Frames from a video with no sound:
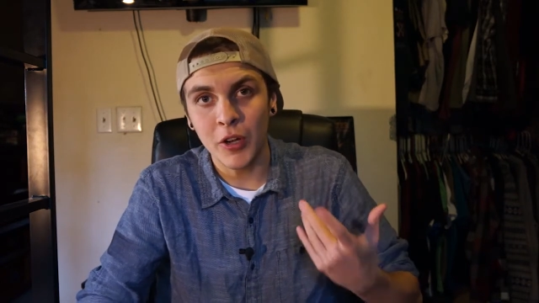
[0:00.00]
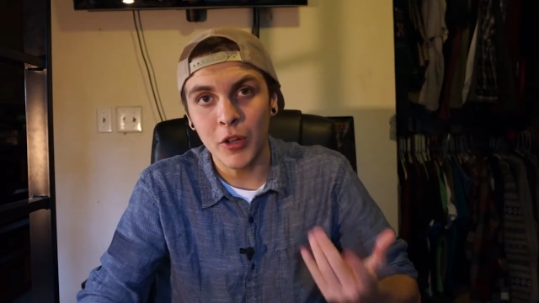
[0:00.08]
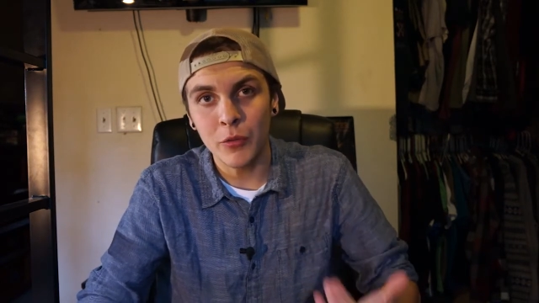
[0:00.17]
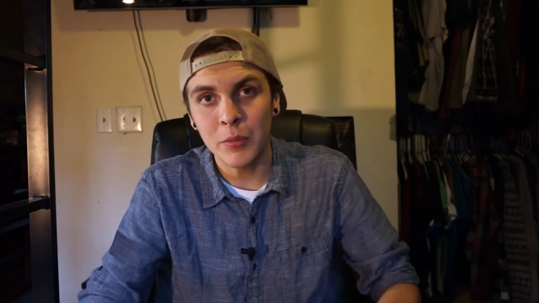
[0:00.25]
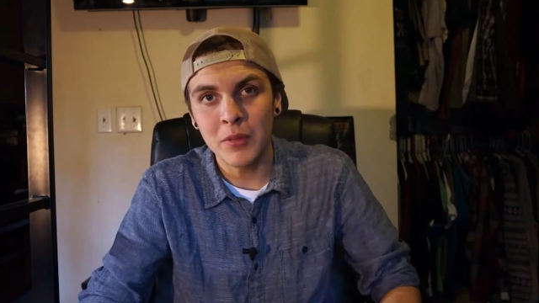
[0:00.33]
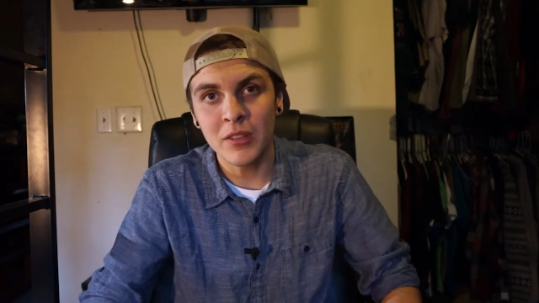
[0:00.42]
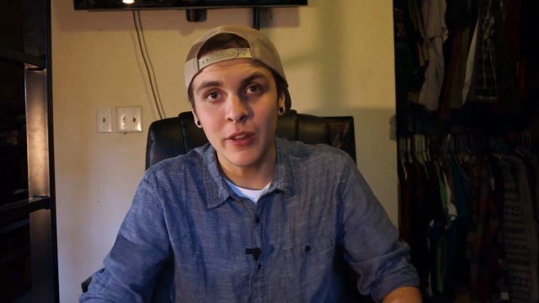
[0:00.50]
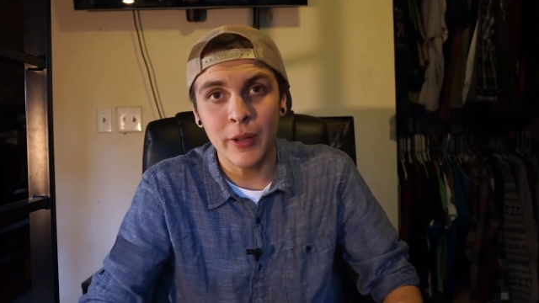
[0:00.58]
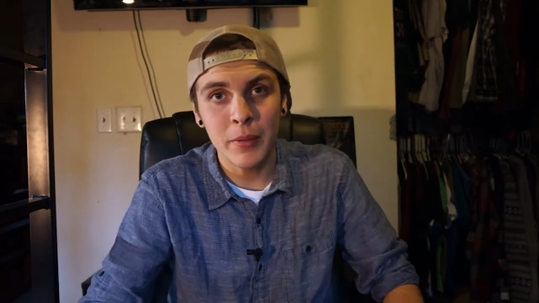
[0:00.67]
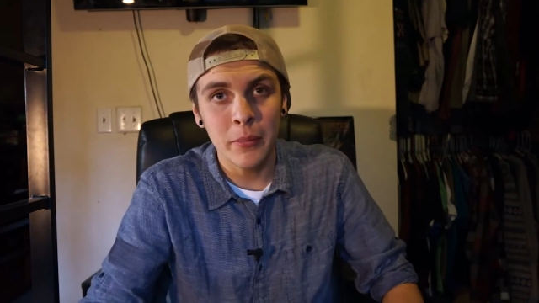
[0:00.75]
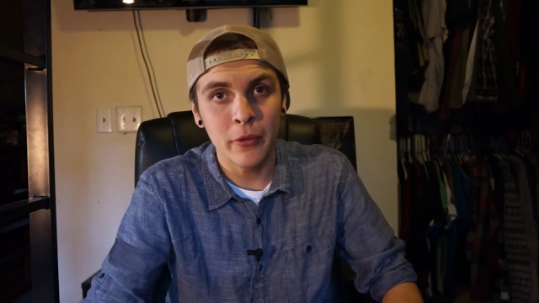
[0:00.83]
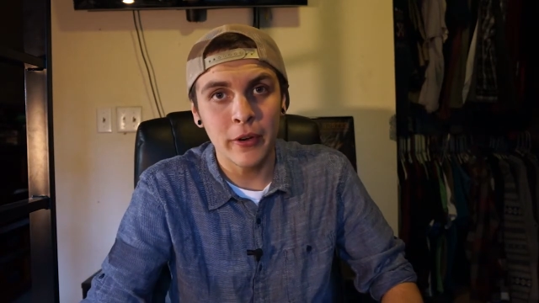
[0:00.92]
Halloween means a lot
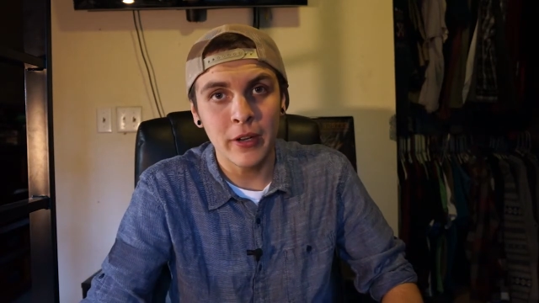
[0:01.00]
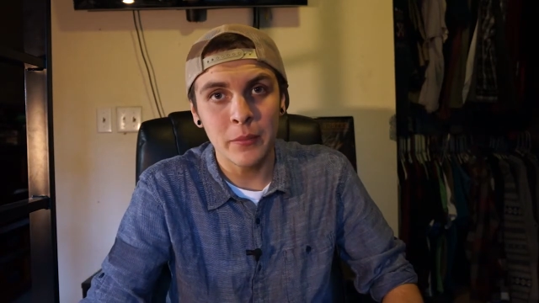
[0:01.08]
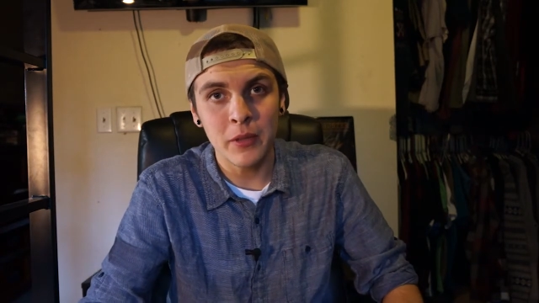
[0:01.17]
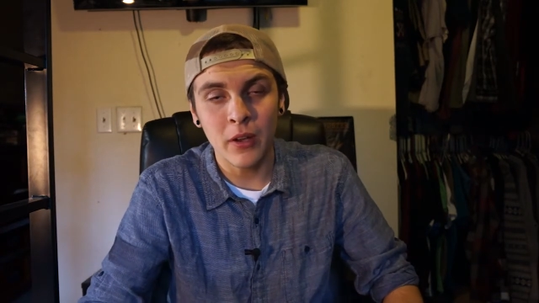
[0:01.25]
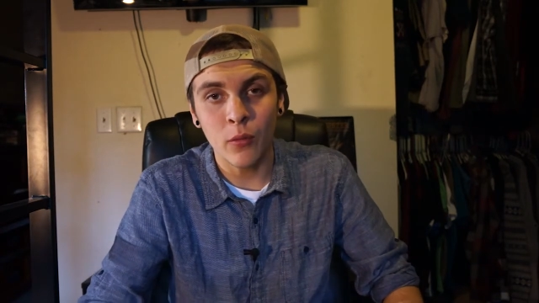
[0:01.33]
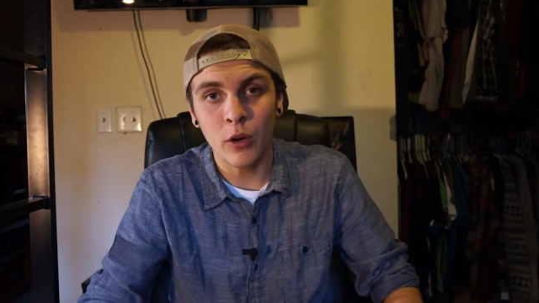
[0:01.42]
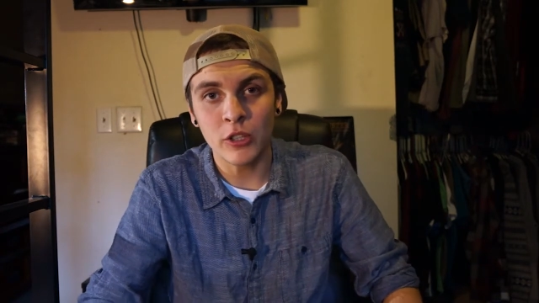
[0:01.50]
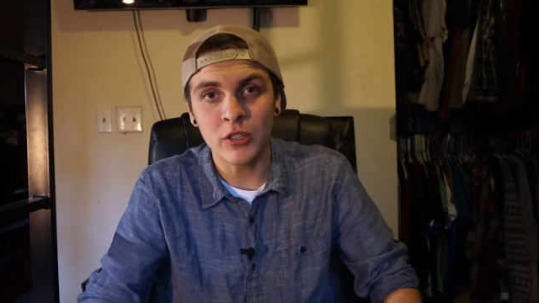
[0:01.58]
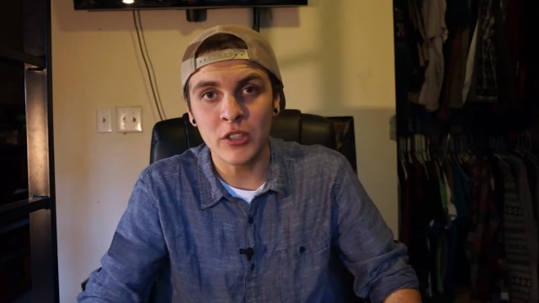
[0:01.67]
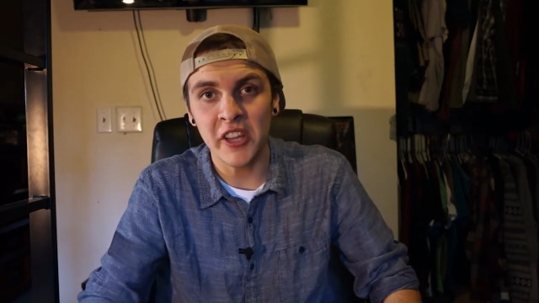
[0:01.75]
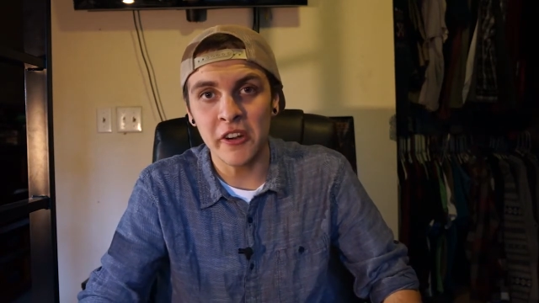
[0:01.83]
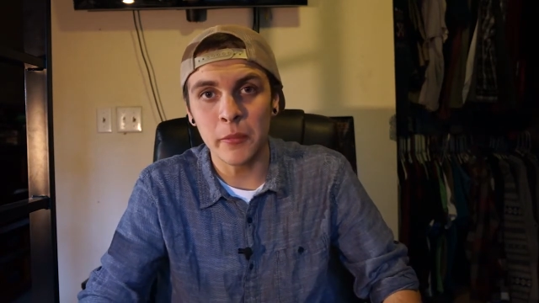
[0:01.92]
of people are going to be out watching
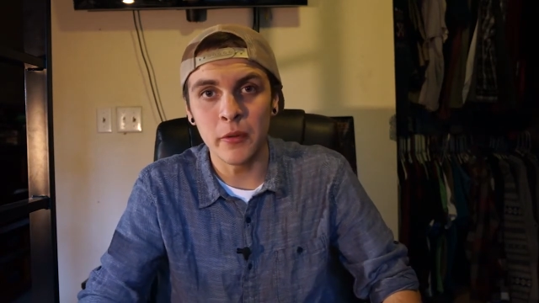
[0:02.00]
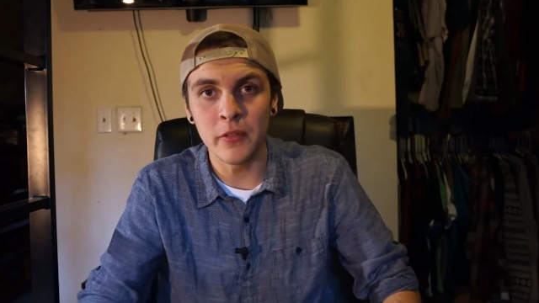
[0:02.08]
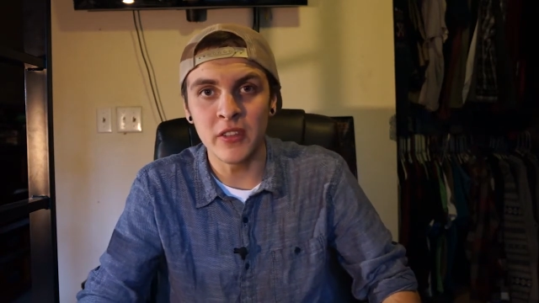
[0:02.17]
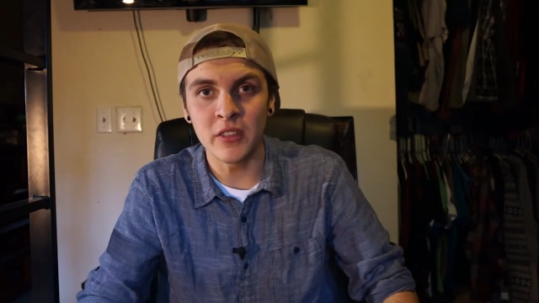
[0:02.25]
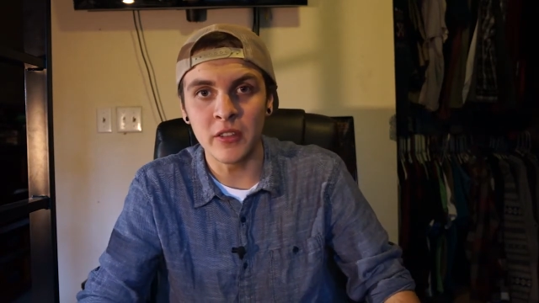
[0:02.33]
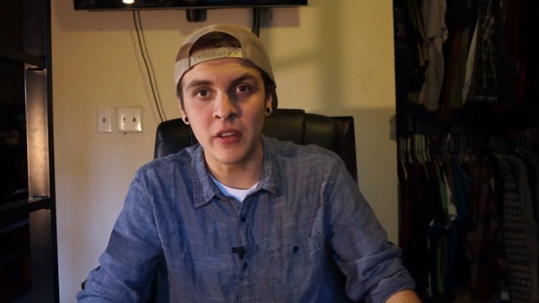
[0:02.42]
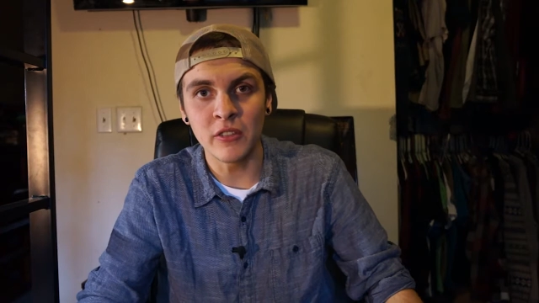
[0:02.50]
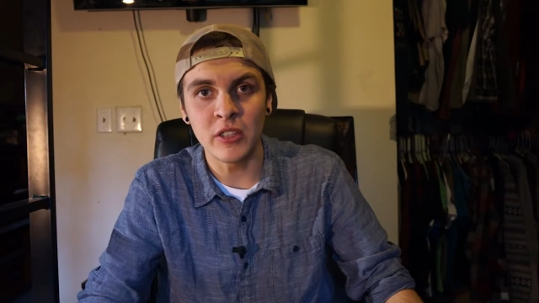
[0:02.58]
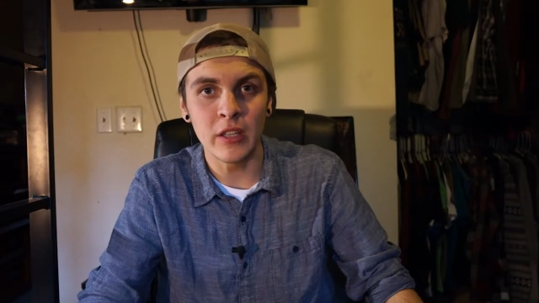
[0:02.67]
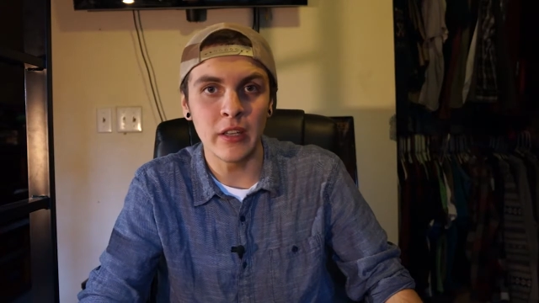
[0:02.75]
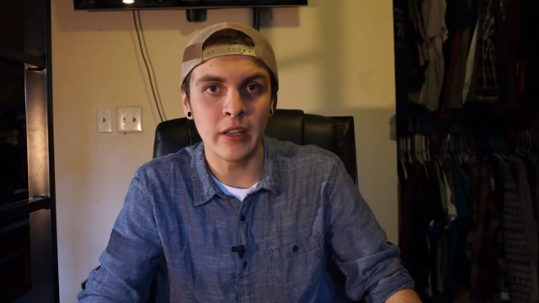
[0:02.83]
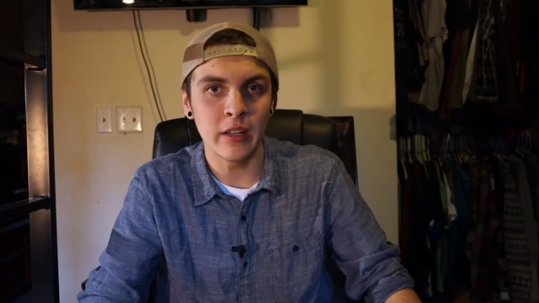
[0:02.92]
scary movies and ghost
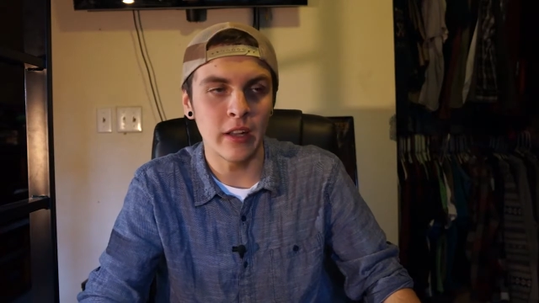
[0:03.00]
hunting,